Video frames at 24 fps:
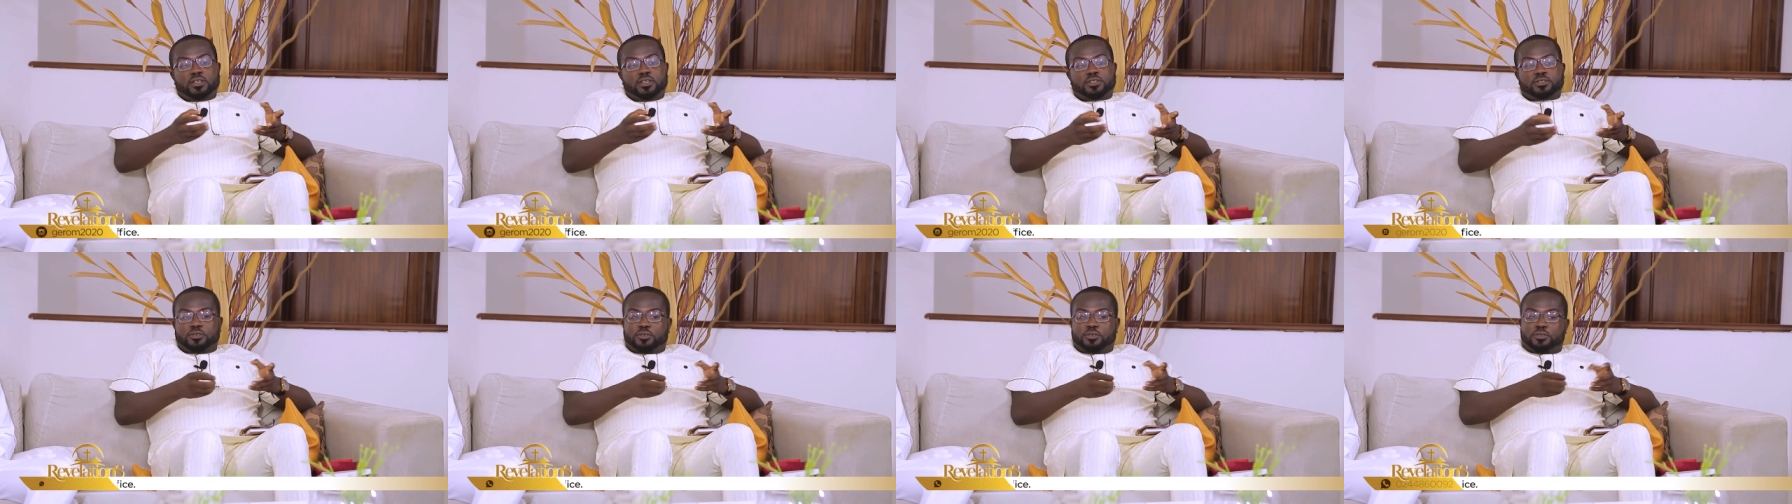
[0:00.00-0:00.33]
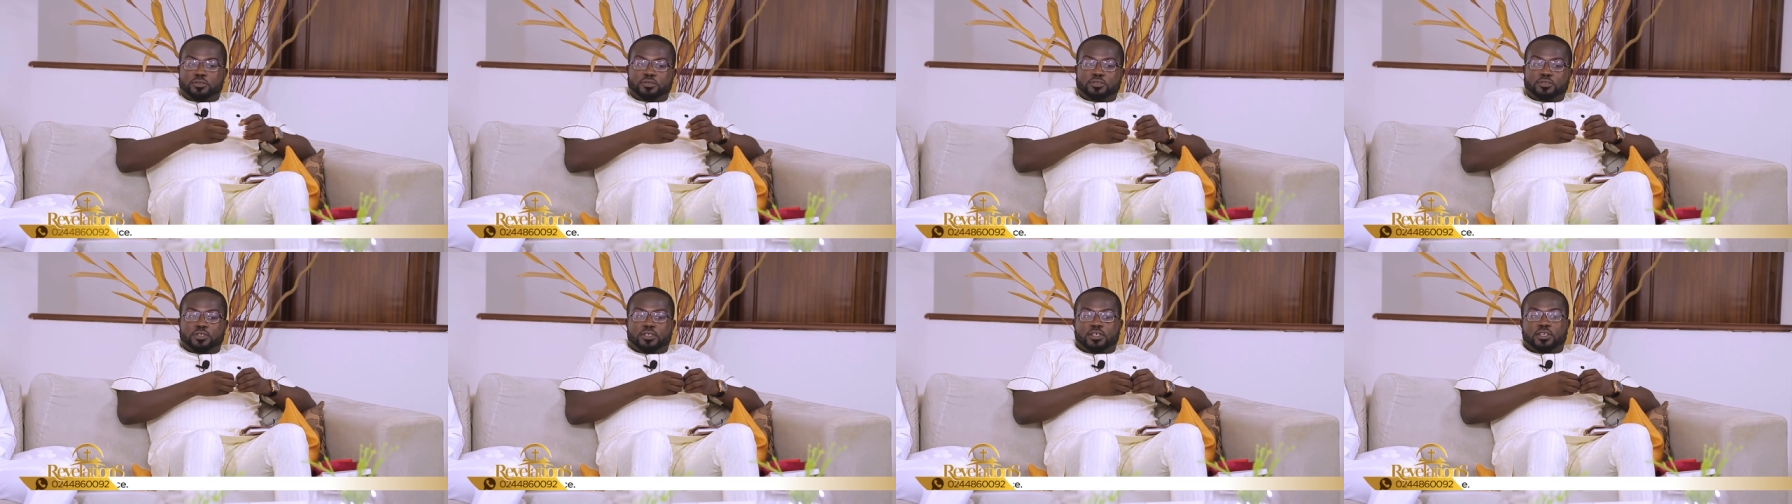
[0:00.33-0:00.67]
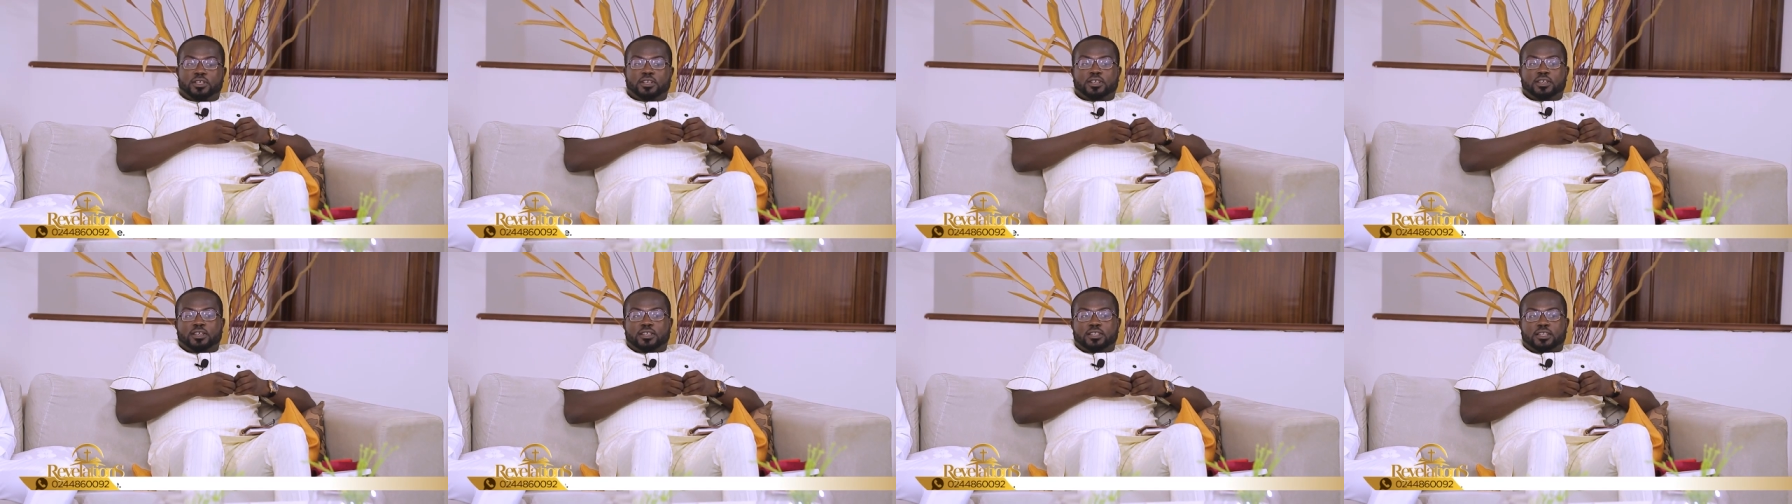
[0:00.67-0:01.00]
show,
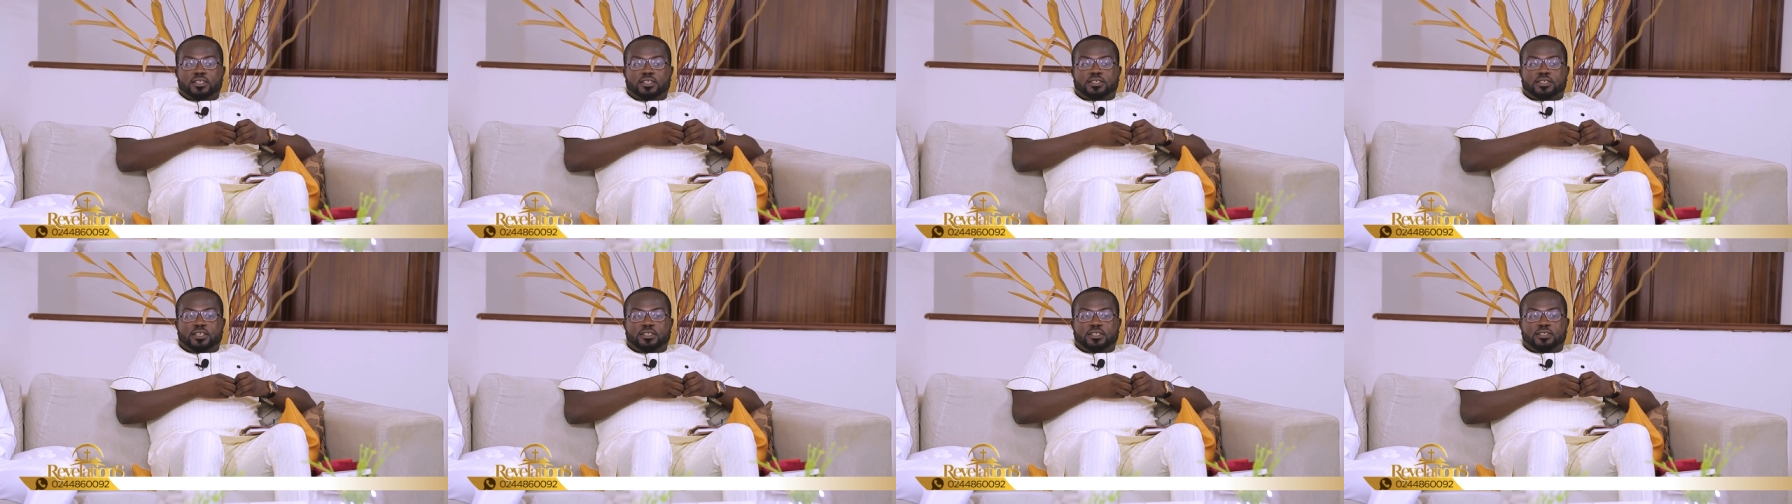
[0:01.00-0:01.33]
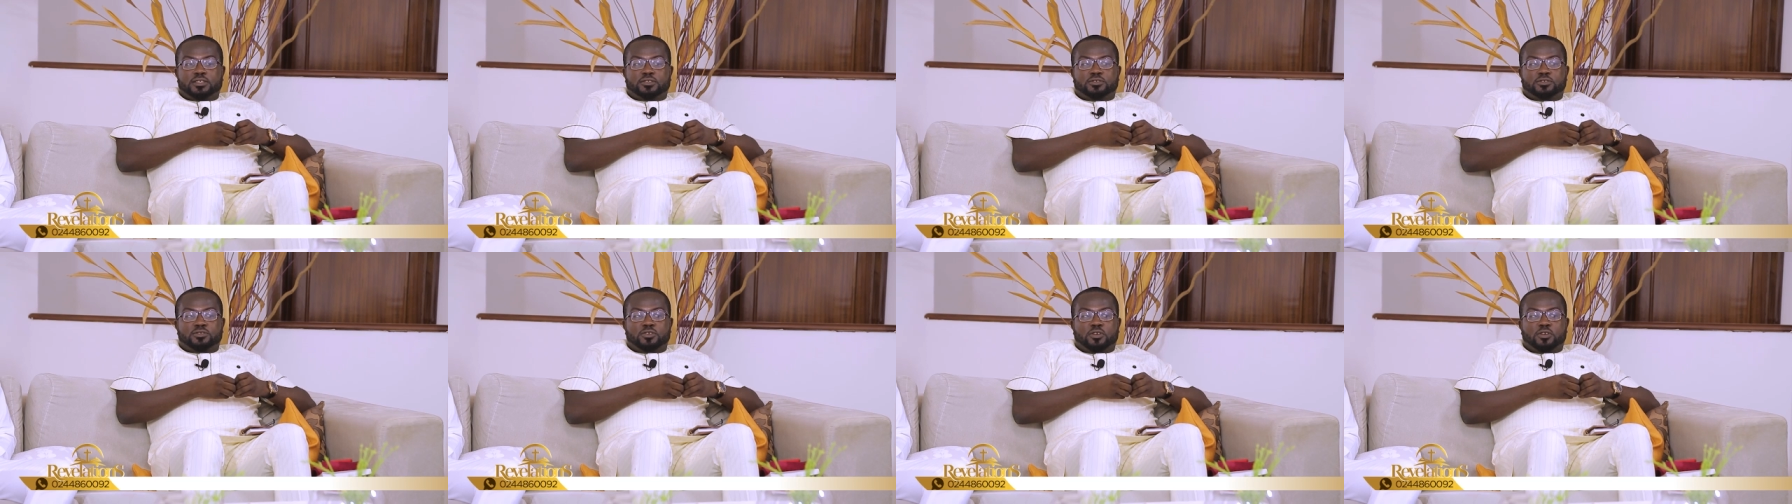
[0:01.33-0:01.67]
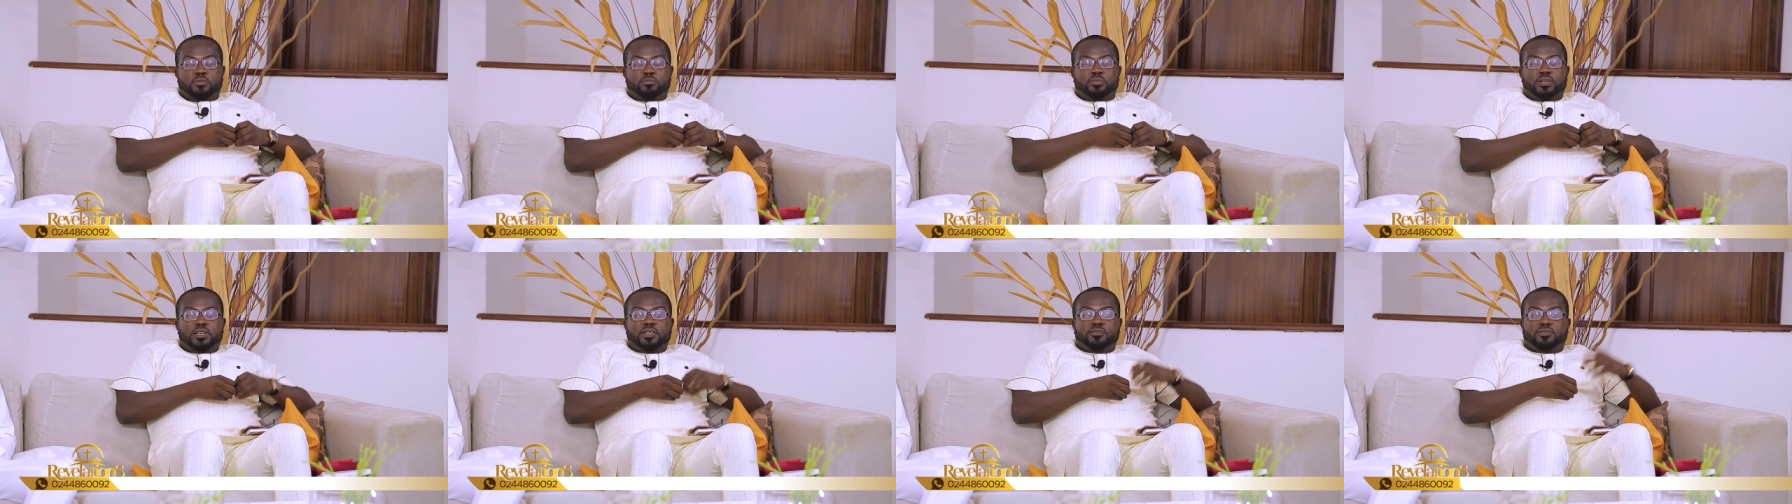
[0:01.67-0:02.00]
they say they do
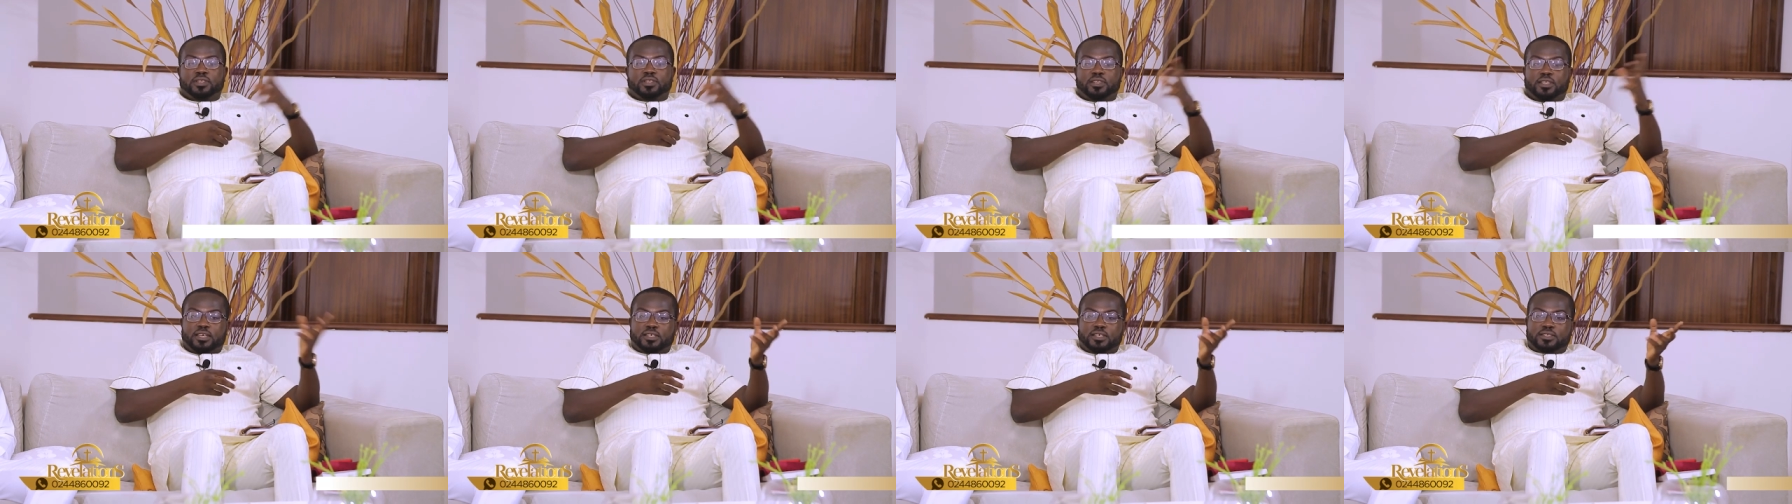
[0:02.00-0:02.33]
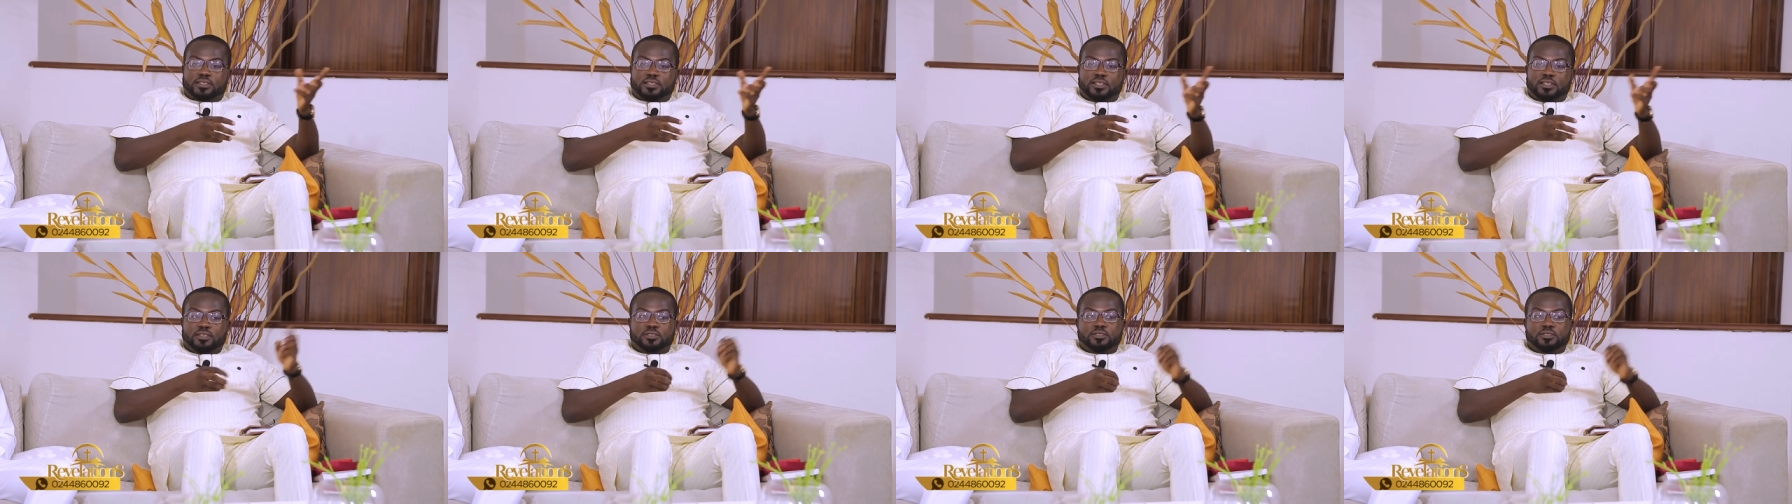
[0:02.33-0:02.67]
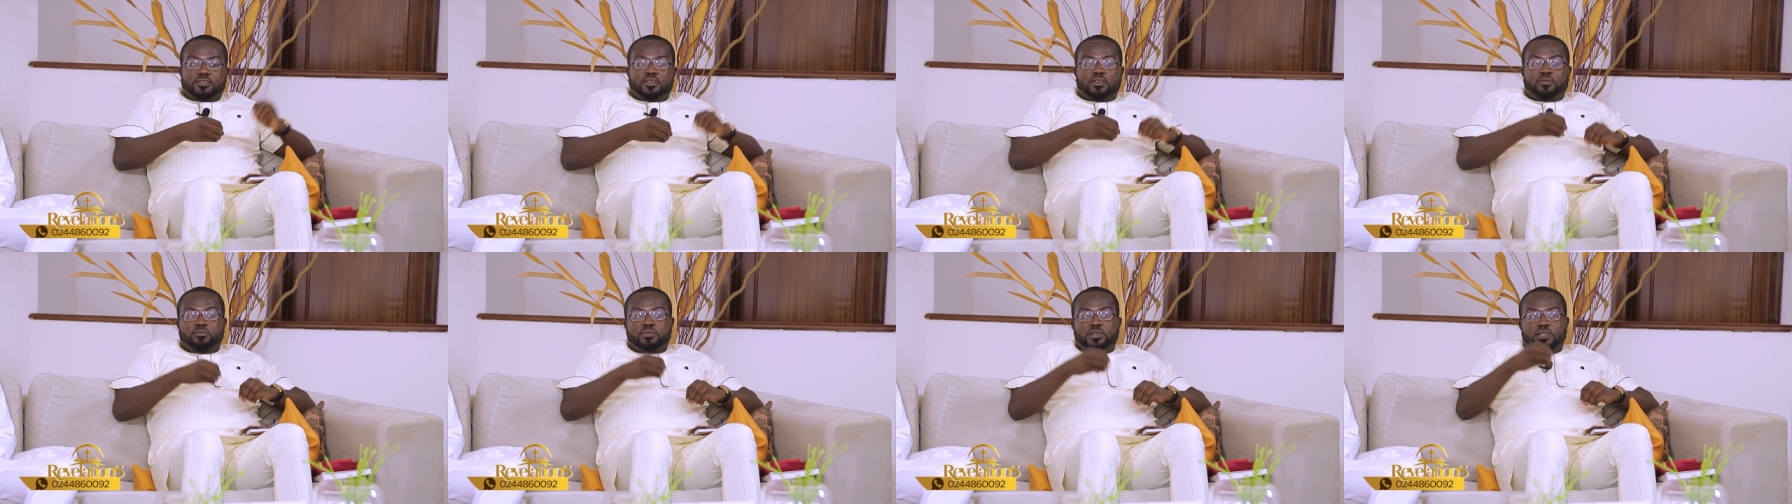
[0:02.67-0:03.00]
not believe in this, they do
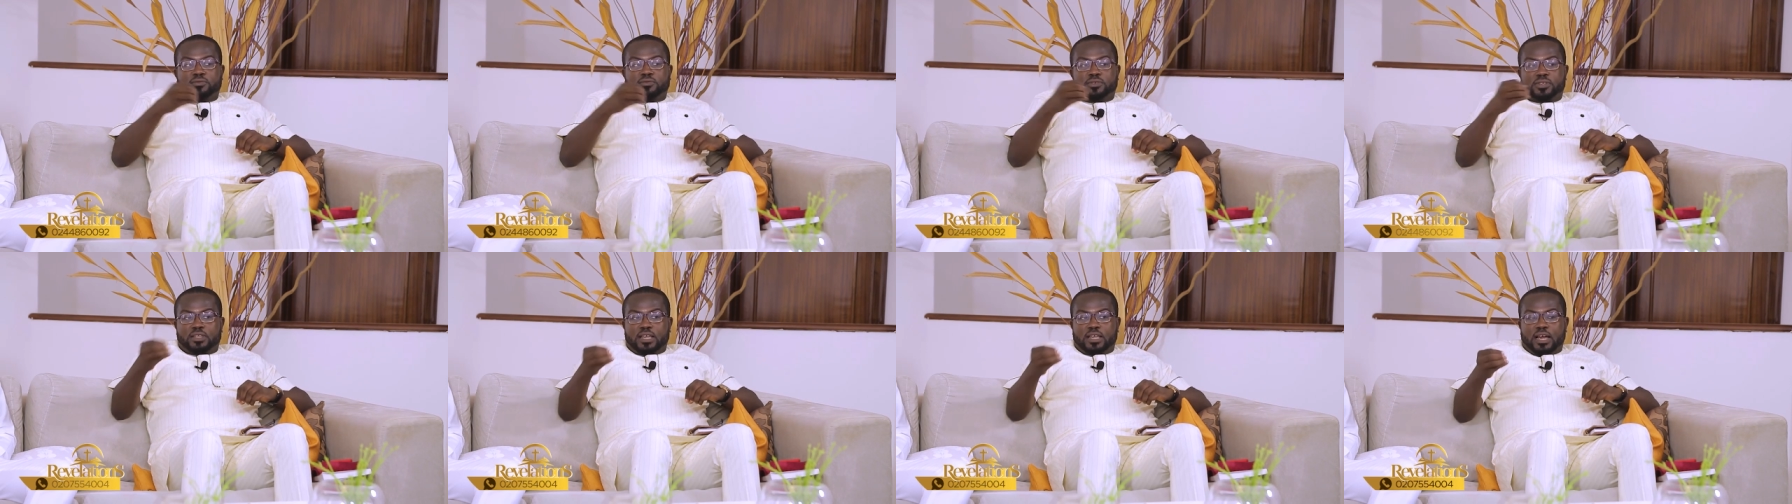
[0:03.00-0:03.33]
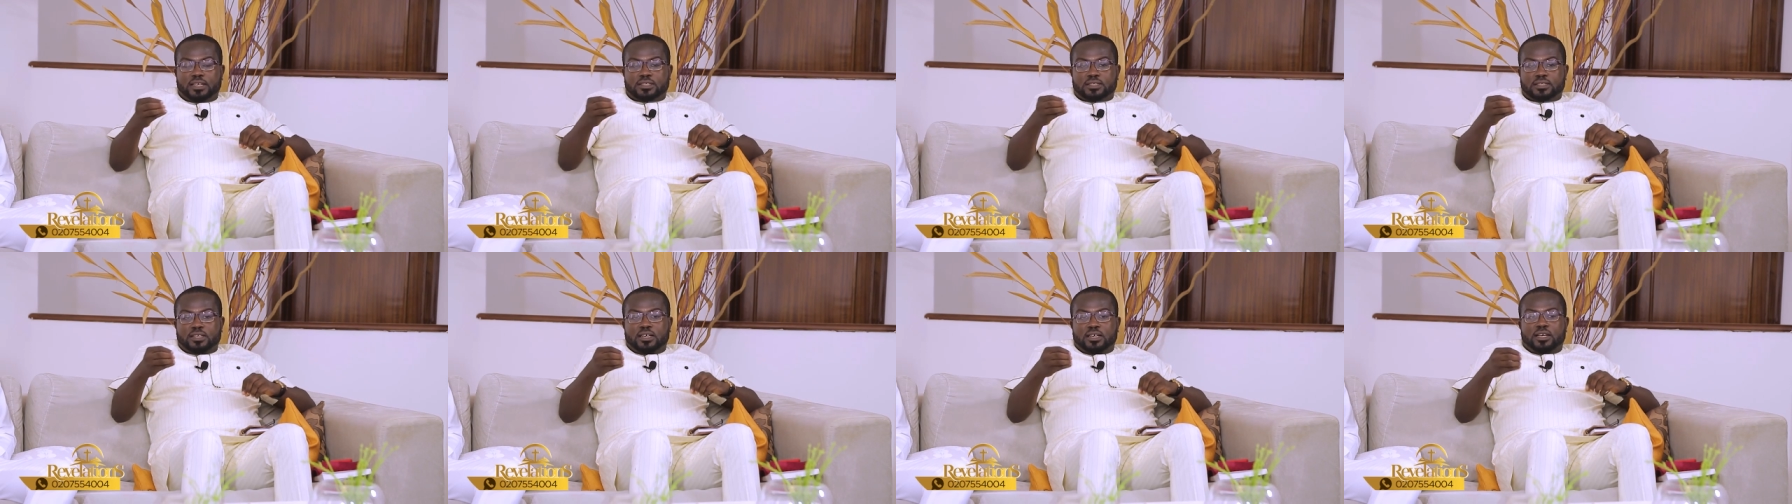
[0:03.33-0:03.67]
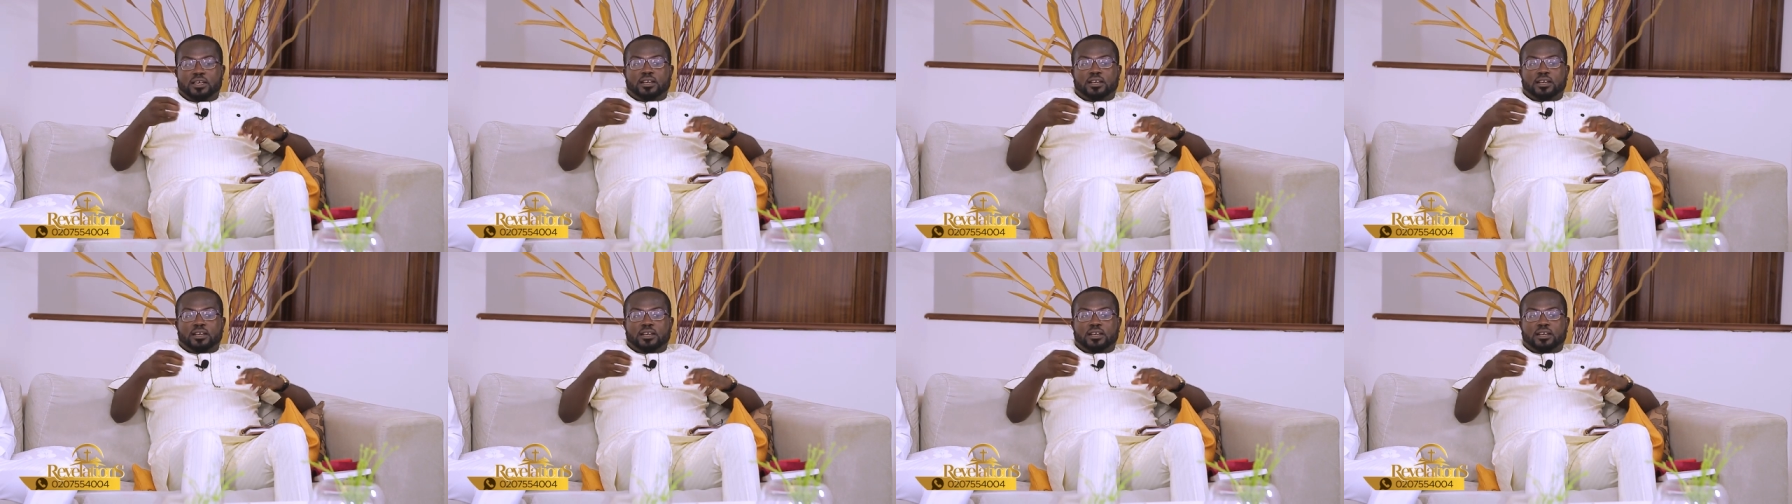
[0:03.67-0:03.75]
not believe in that.